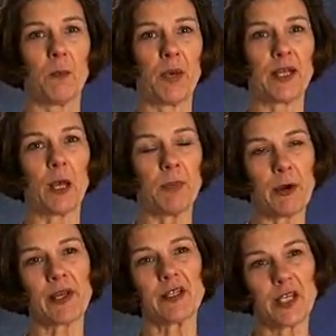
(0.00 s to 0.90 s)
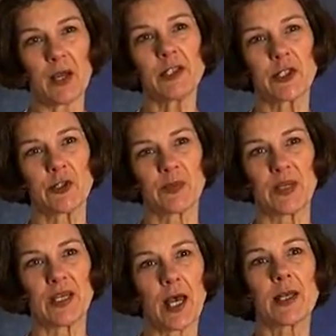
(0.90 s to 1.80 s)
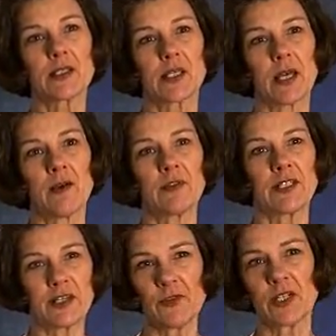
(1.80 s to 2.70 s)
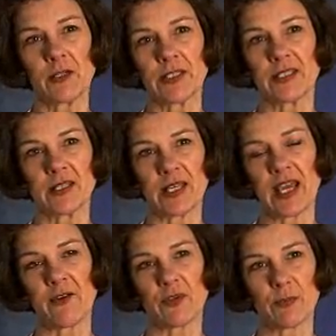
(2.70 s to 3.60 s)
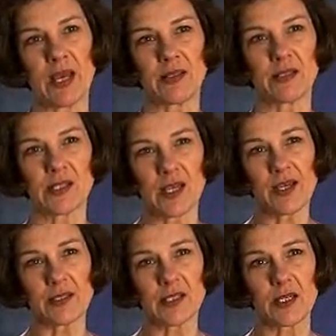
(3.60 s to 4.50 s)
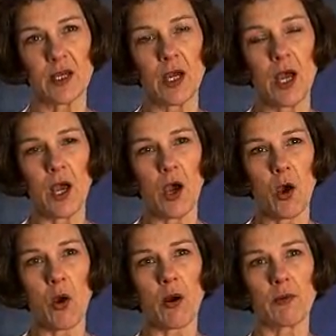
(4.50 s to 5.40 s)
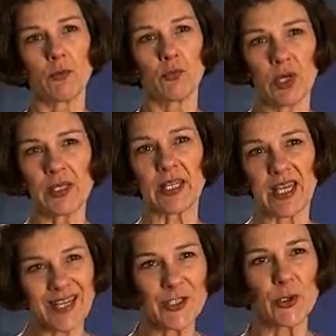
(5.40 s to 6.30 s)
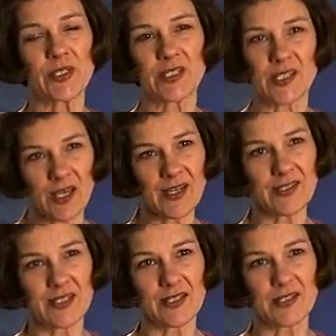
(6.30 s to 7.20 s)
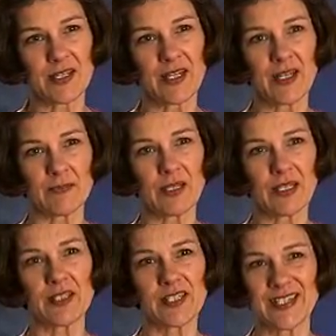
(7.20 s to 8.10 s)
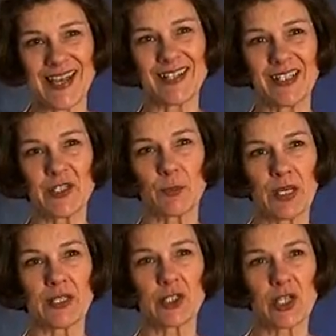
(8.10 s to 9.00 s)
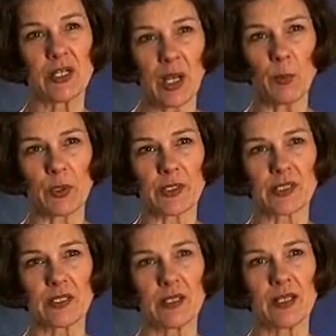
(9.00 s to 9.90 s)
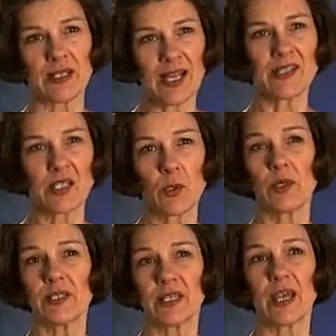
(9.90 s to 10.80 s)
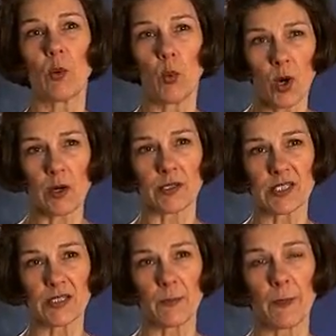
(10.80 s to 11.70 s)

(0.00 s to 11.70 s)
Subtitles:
But American youngsters, because of the difficulty that they have with math and science, are really entering the sciences in steadily diminishing numbers. That's going to get worse.